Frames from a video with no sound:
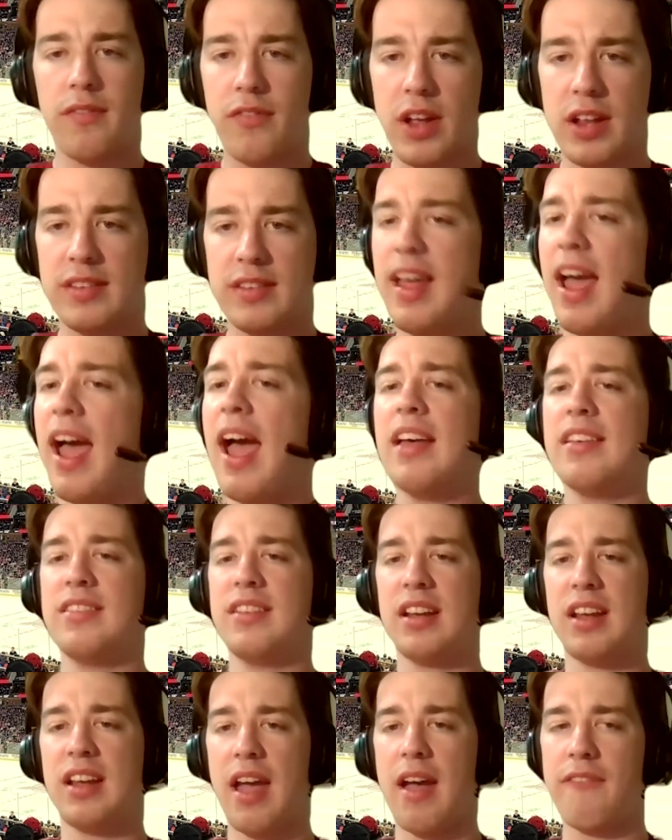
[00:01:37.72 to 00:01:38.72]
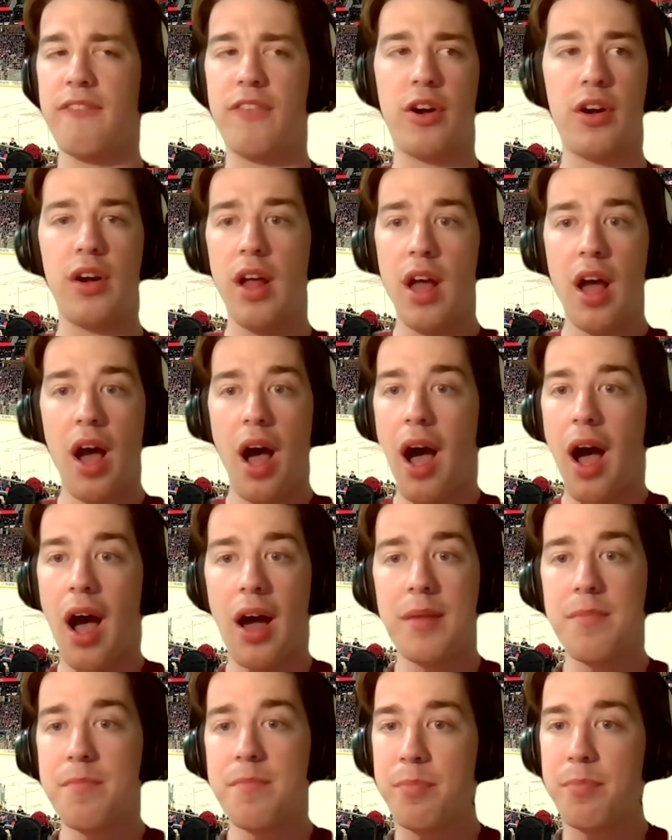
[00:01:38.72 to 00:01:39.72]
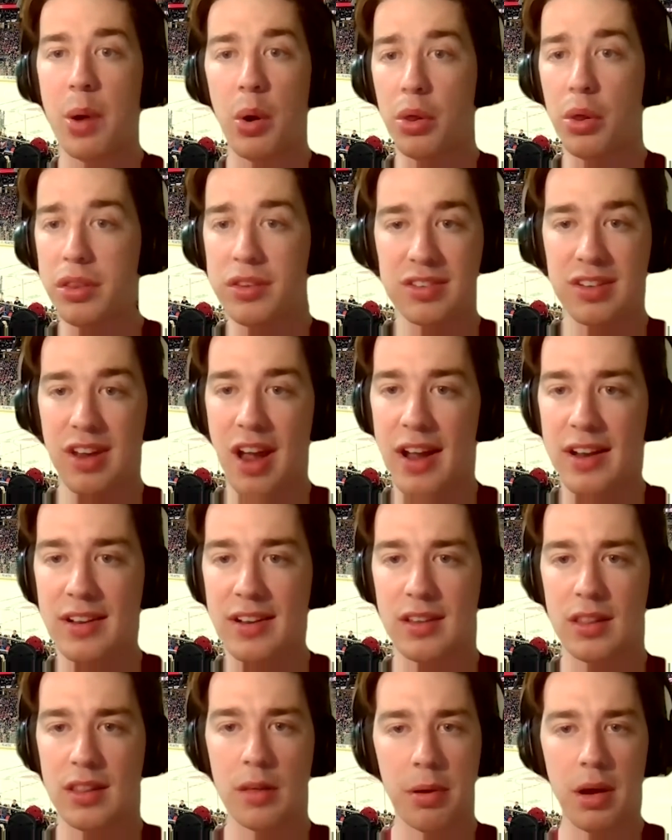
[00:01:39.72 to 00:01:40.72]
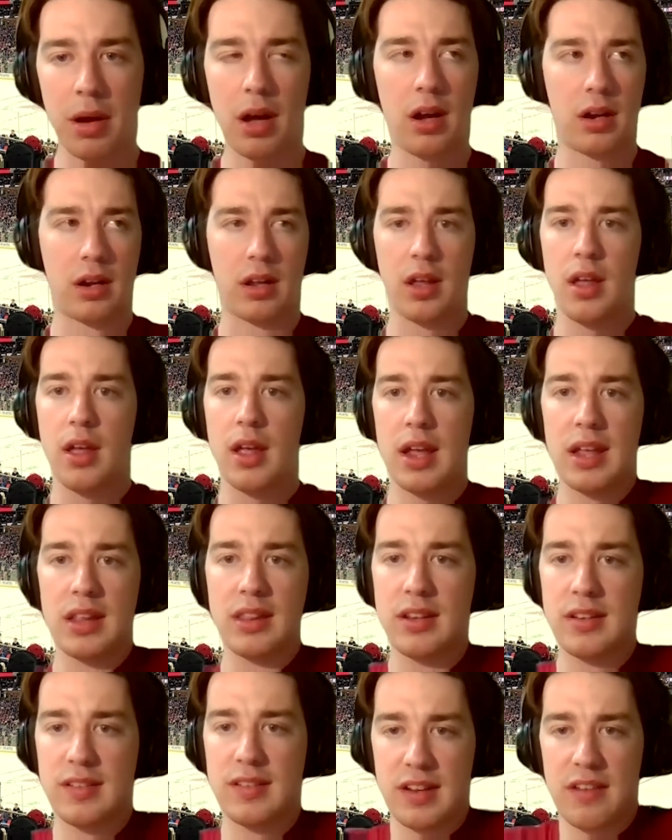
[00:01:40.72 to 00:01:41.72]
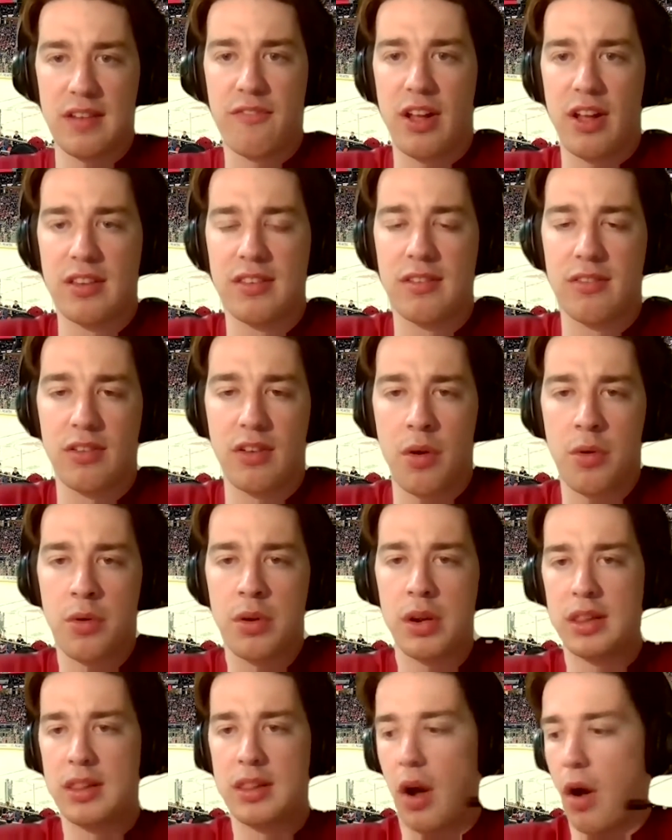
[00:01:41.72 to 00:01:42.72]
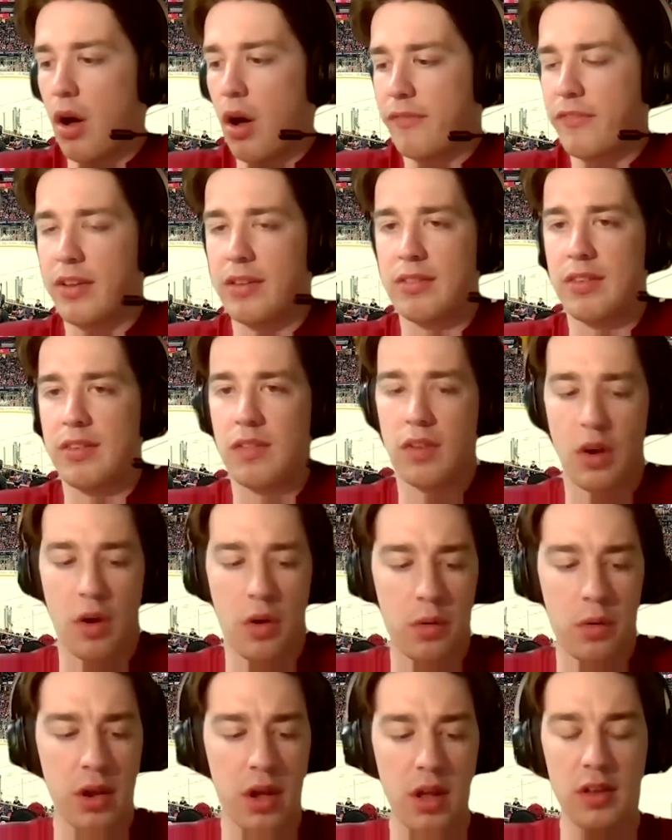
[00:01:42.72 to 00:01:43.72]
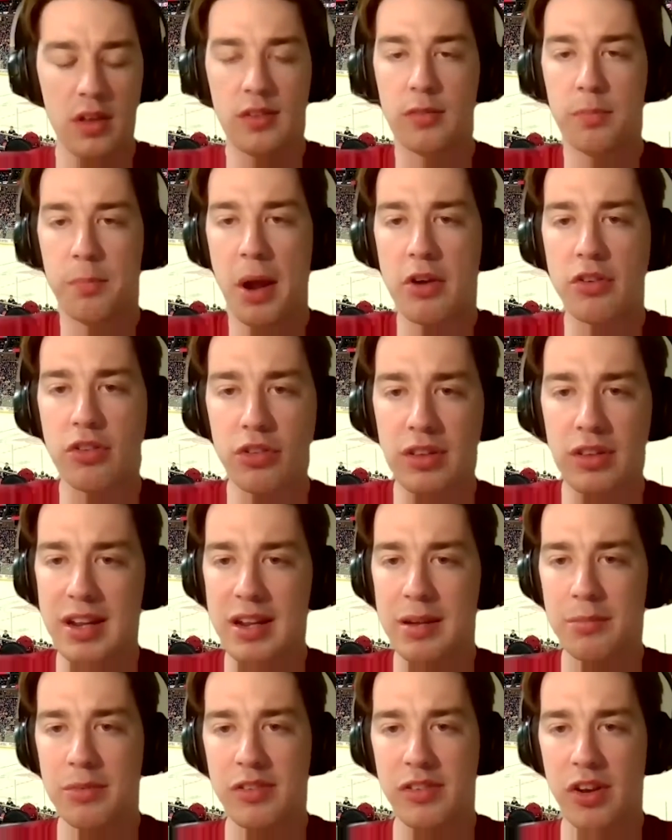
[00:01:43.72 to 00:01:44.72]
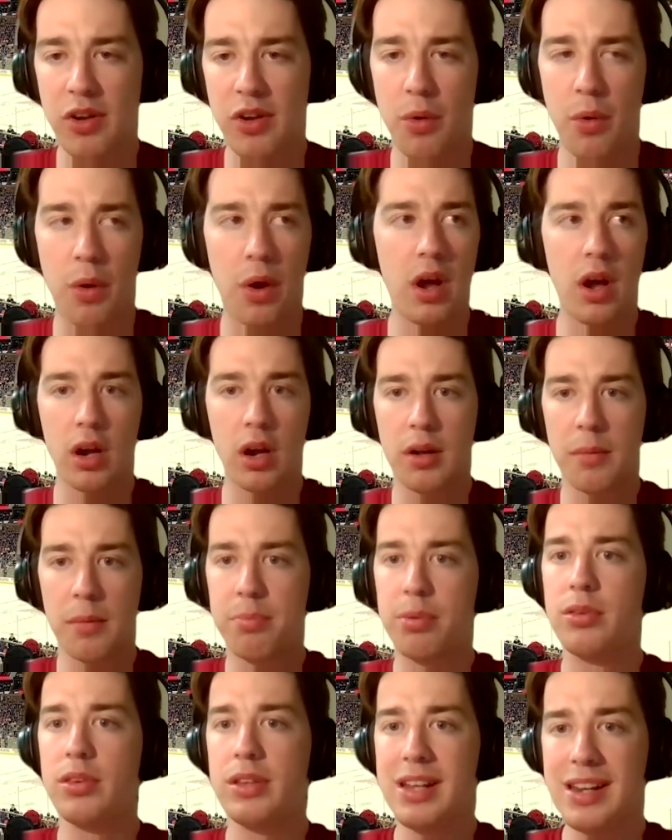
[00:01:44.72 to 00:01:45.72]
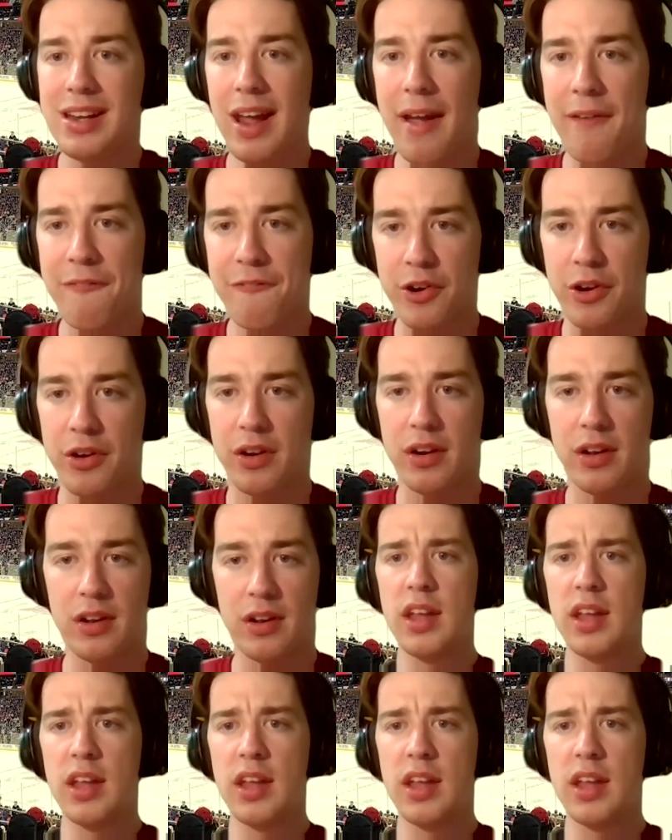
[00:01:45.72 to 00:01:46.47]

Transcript: Fantastic effort on both sides of the puck. In the defensive zone, in the offensive zone, special teams too. Complete effort.